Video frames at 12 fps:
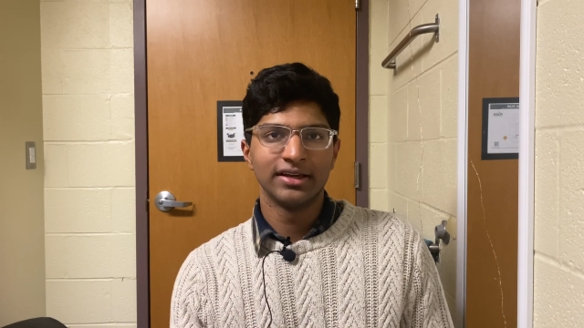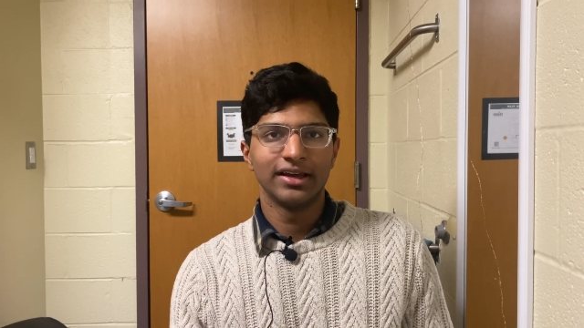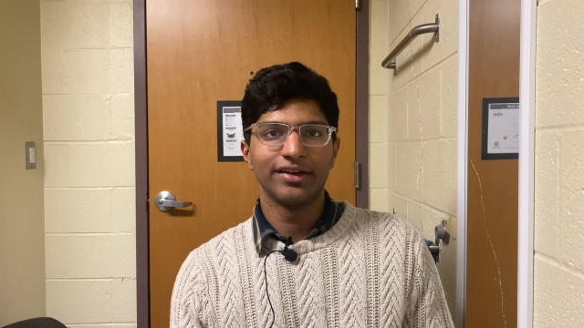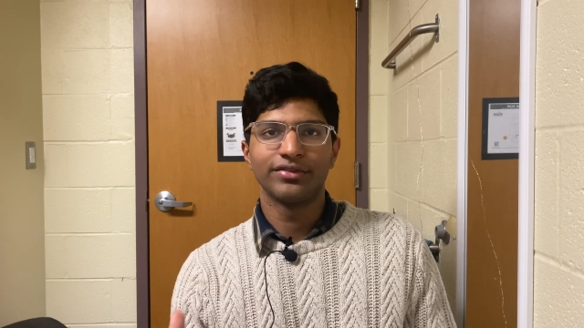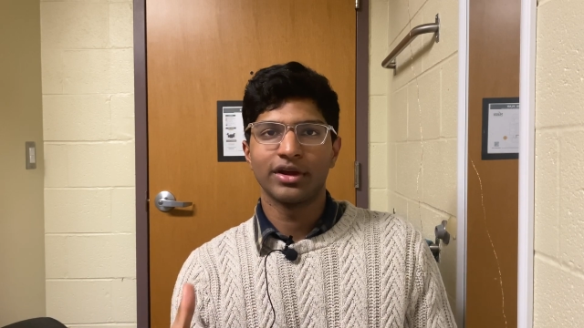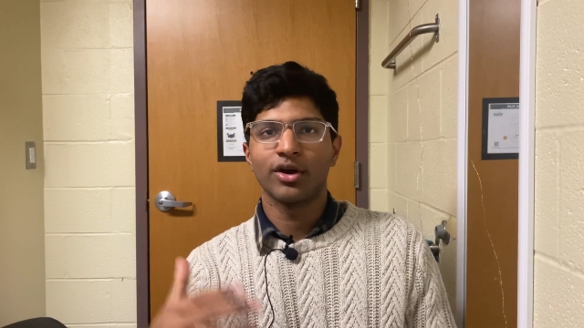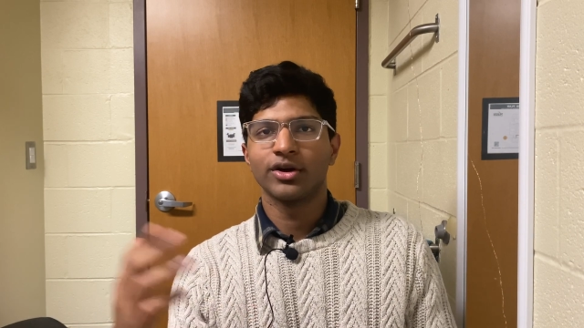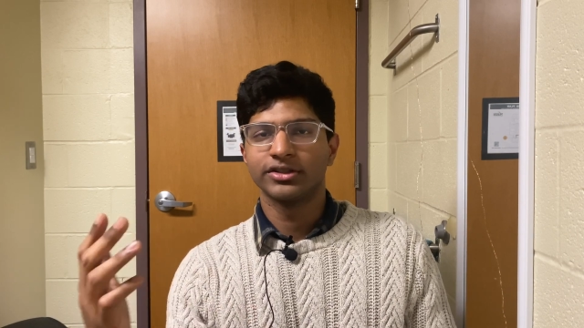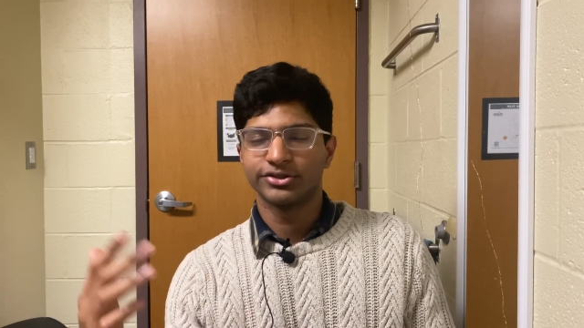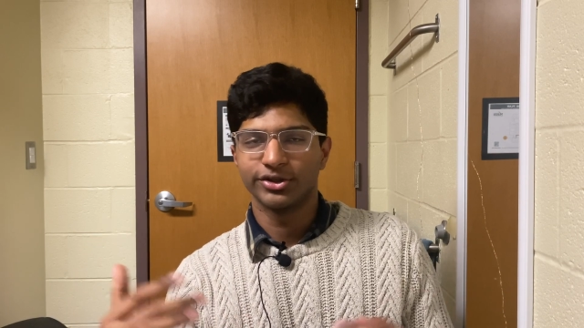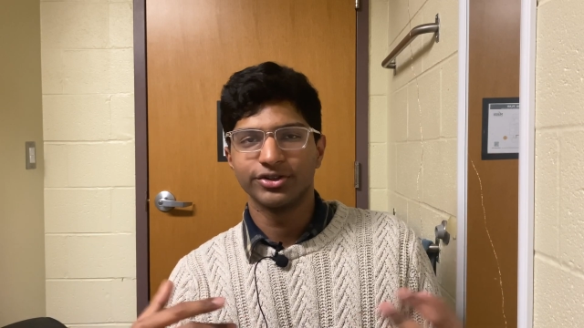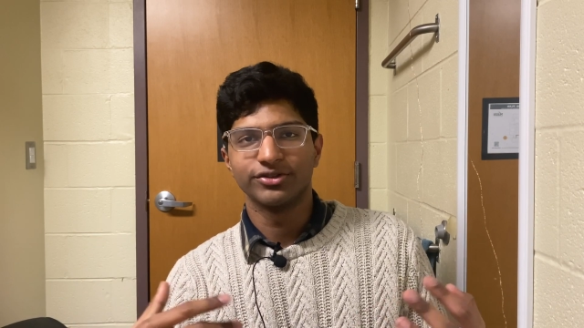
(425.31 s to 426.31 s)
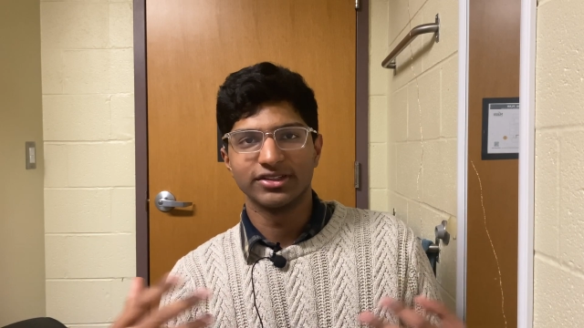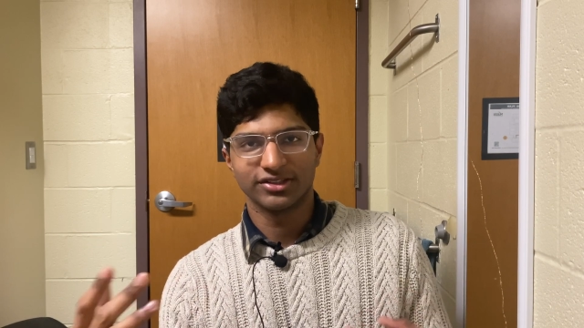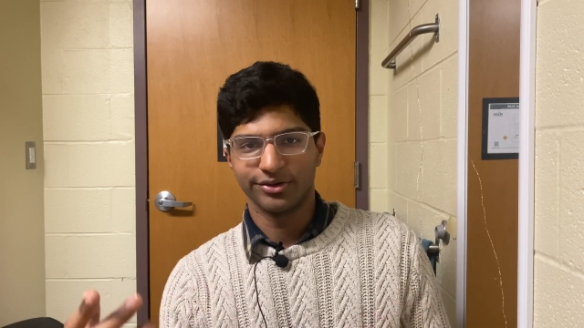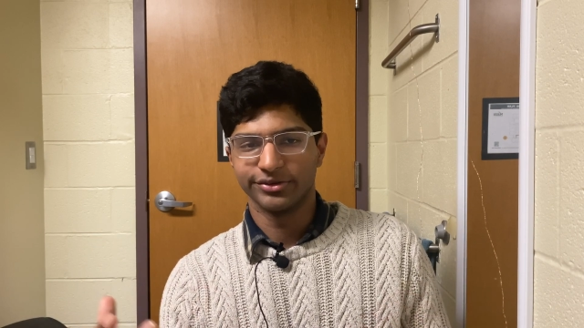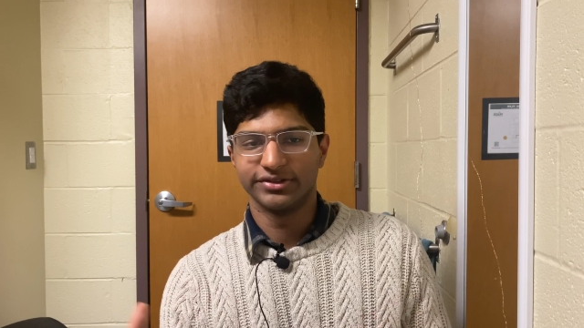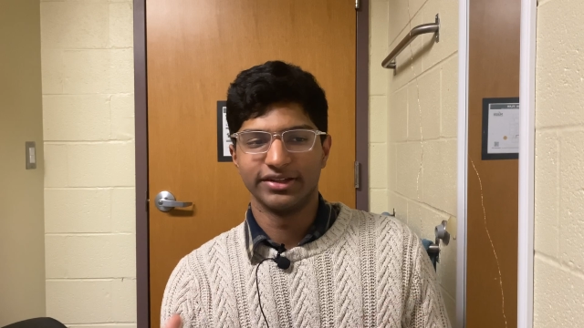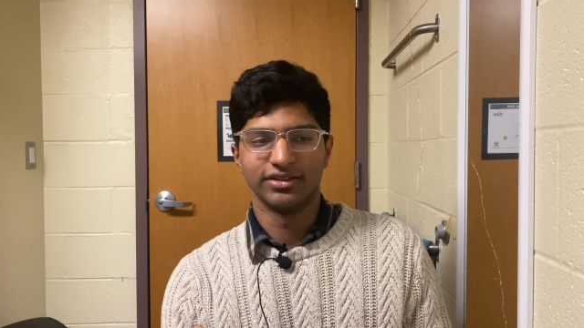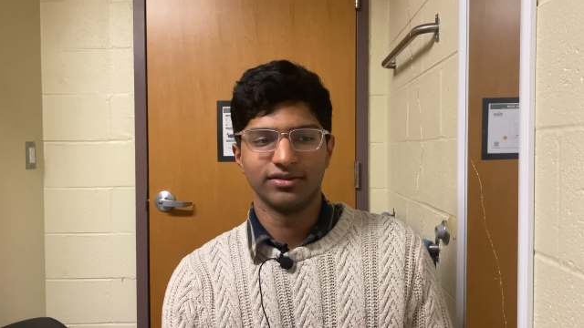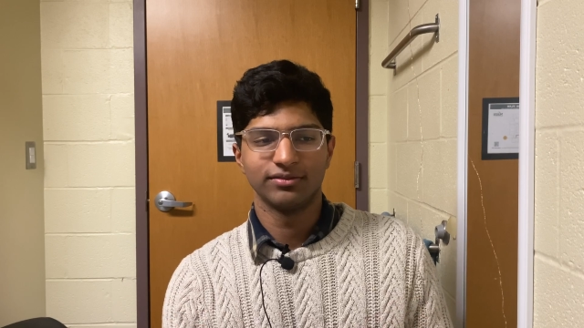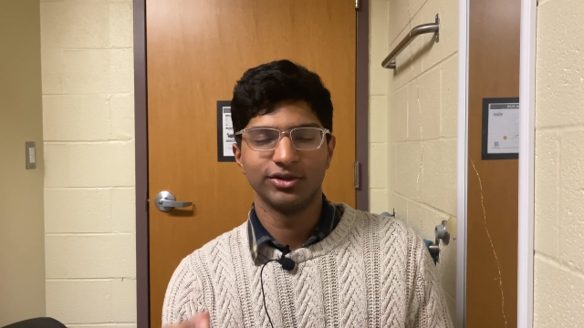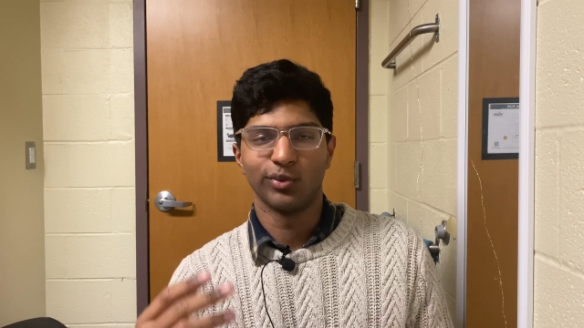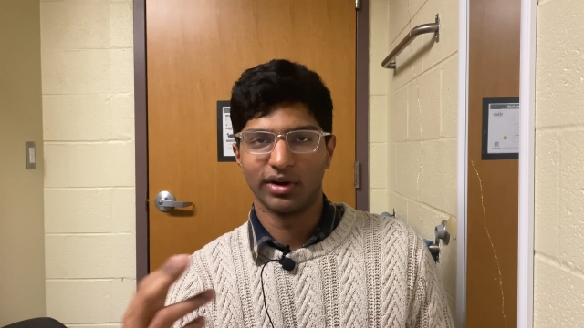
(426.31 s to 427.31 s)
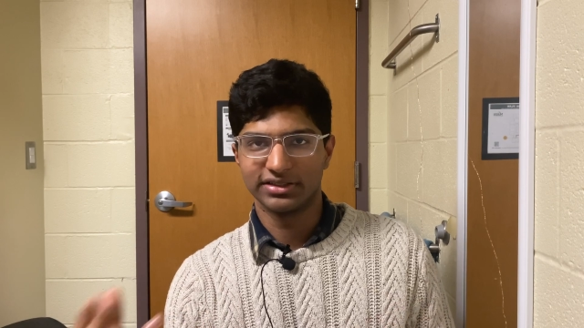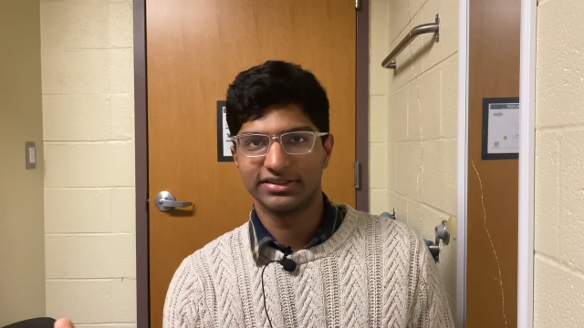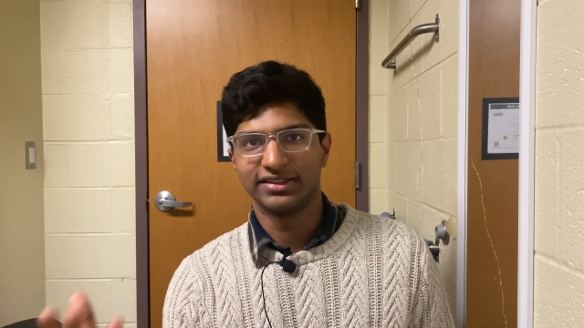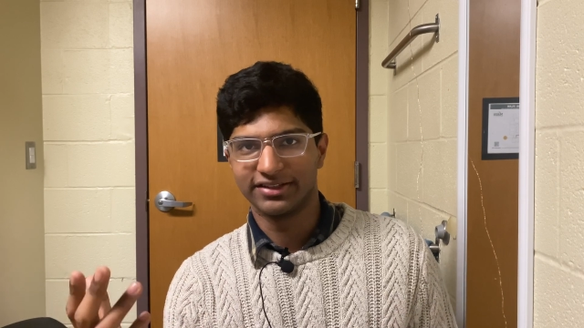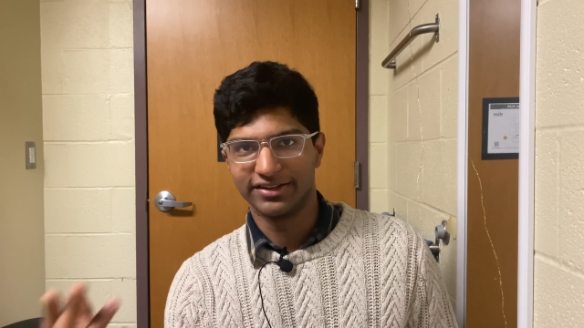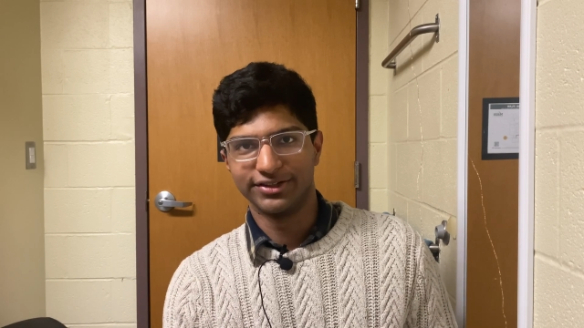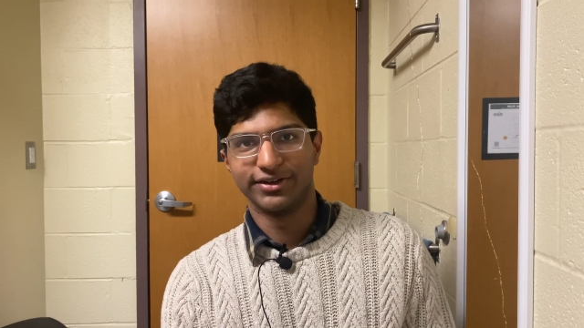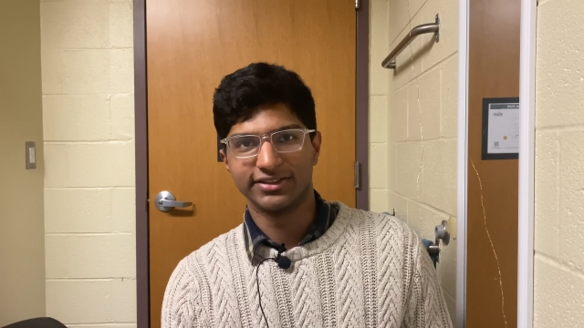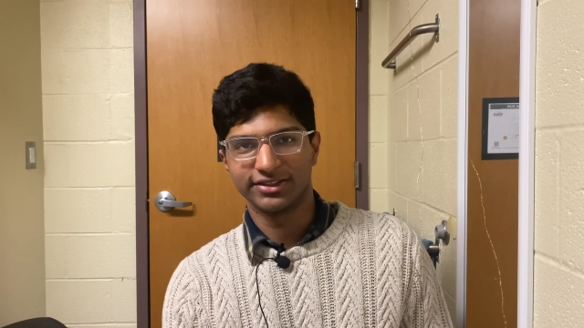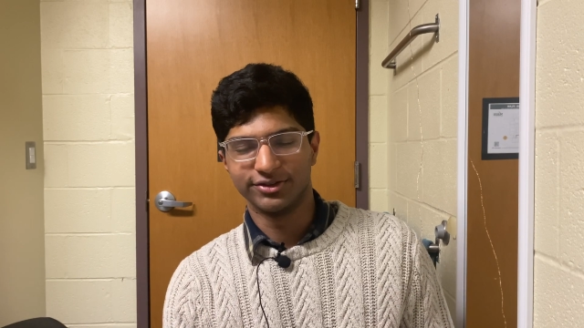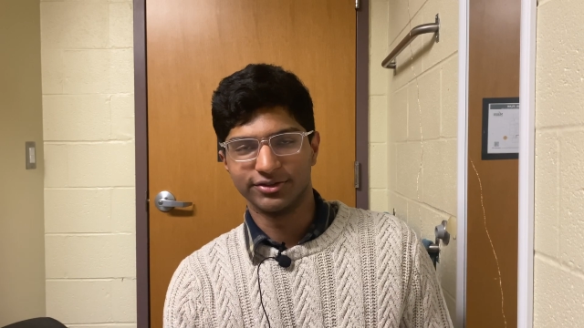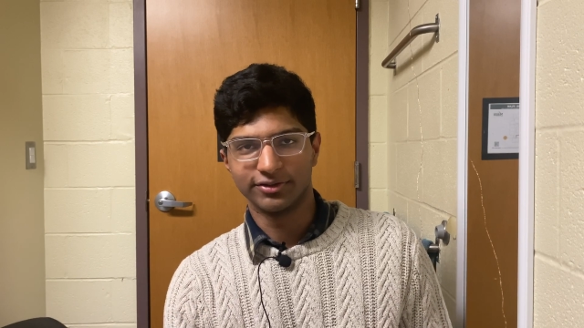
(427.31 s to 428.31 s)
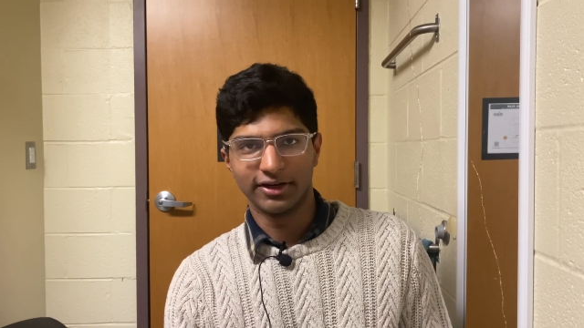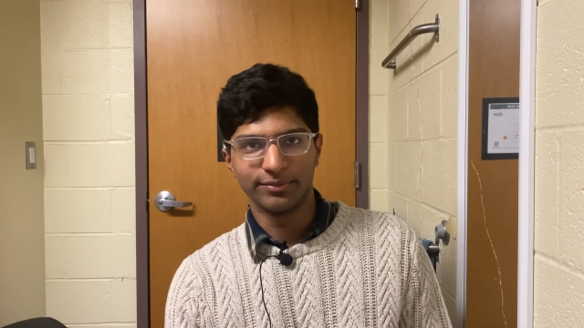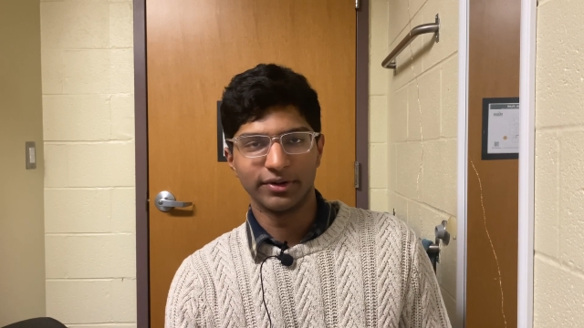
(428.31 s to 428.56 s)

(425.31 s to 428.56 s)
if there are certain dress codes, then you want to stick to the dress codes, right?